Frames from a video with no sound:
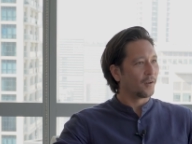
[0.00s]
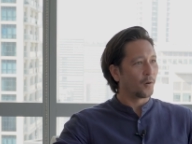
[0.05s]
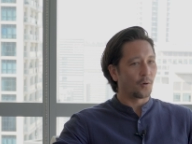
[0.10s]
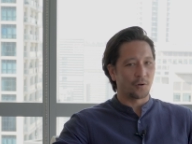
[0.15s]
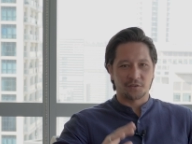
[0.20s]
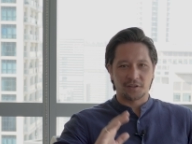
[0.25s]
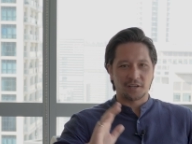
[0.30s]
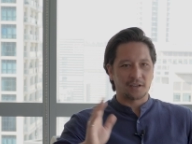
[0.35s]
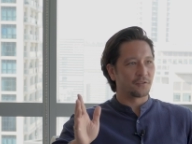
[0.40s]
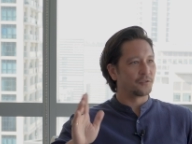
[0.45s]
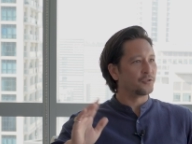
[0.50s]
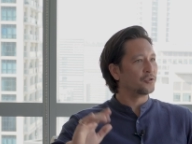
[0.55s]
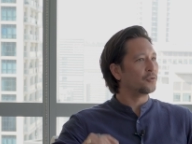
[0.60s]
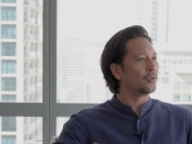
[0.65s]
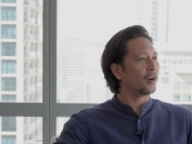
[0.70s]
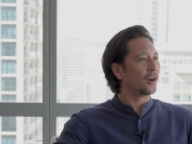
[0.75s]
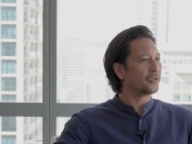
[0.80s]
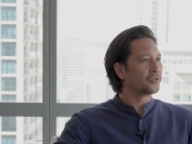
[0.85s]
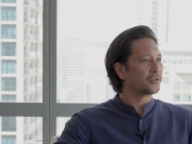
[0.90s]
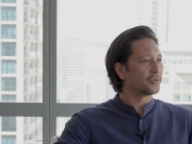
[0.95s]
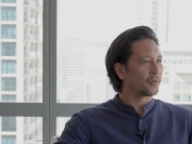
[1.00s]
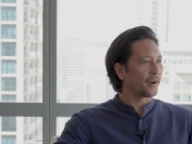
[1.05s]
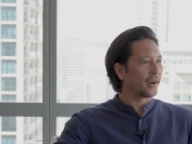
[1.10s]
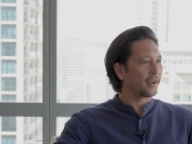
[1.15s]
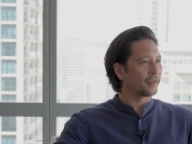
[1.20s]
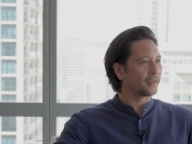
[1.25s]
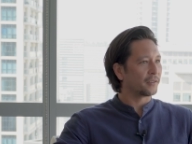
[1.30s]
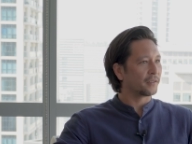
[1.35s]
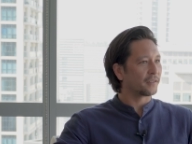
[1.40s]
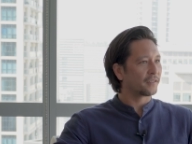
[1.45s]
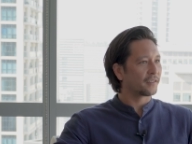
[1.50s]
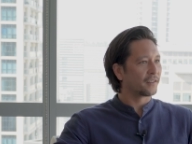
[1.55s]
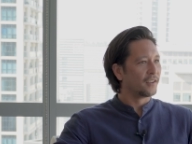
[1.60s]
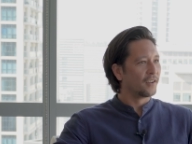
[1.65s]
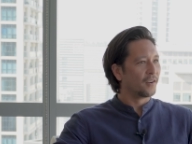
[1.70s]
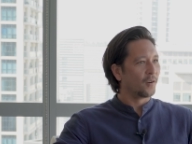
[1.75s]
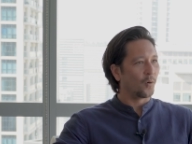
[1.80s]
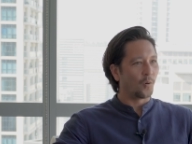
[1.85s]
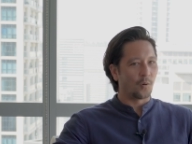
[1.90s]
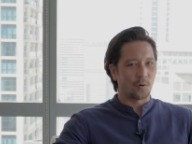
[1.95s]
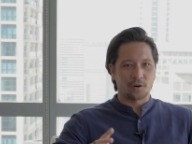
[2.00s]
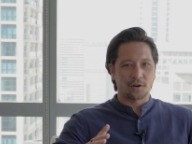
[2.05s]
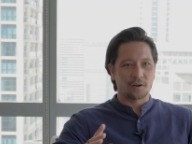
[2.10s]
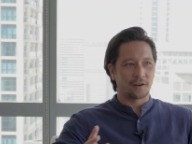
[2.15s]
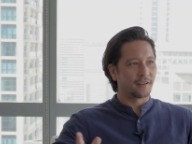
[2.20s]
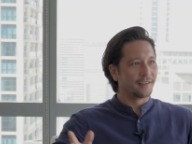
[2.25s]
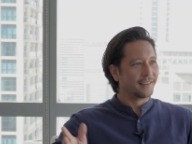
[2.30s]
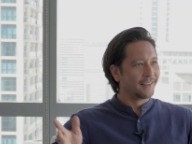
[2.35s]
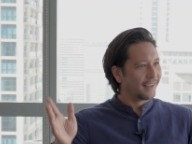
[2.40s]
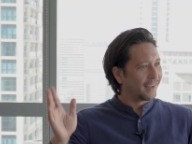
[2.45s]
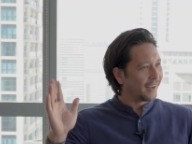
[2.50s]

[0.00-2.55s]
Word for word: or they have new underwriters, or